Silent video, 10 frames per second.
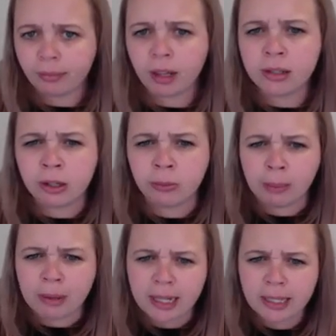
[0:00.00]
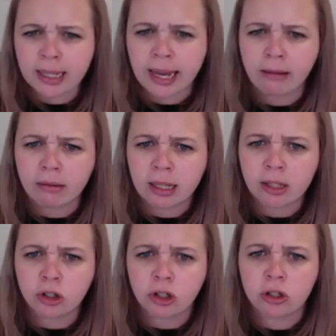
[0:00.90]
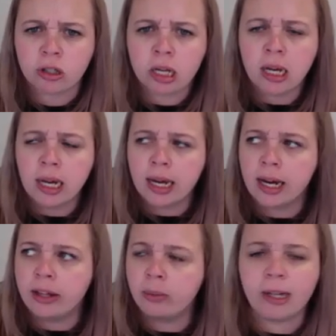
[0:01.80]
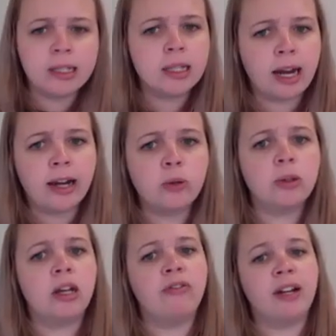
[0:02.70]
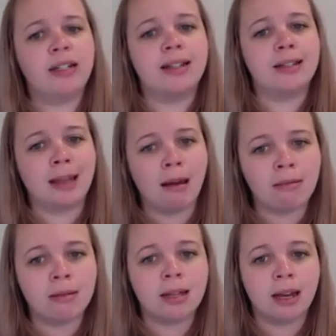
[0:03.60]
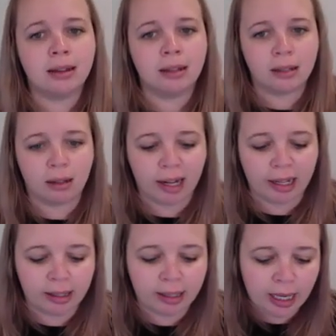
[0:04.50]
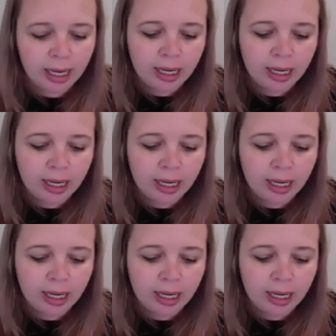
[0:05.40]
So remember, these are the health issues, the ones that actually affect the cells and the science.